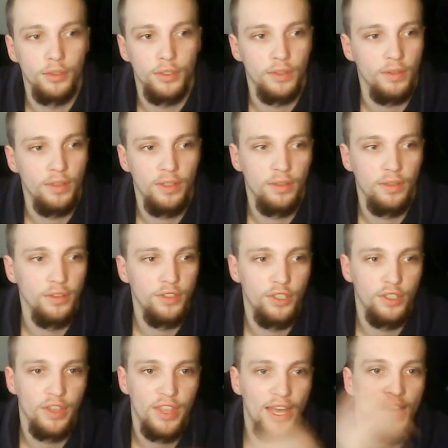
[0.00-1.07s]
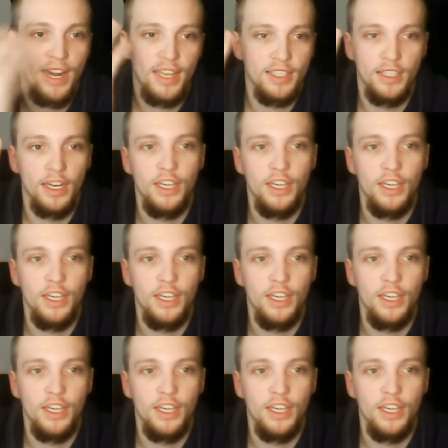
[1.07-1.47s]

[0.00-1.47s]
Just that as an